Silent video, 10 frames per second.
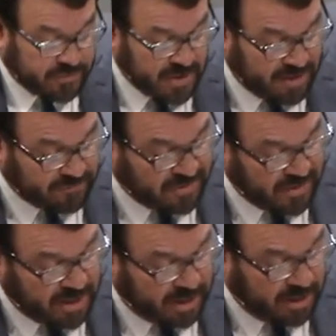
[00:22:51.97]

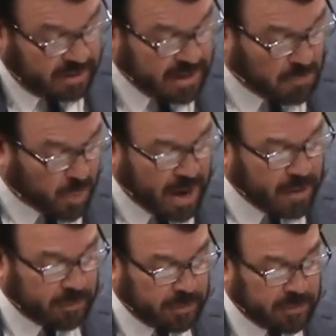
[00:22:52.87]
17, a
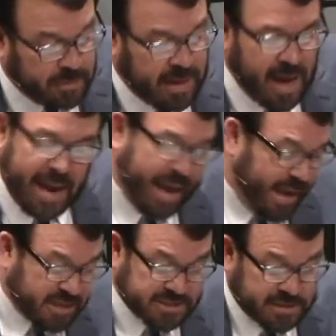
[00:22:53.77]
proud look. God
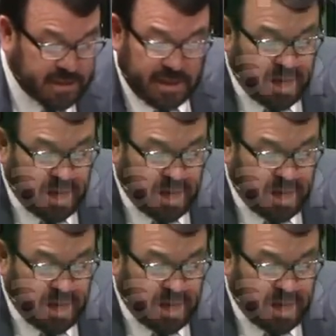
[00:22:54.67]
hates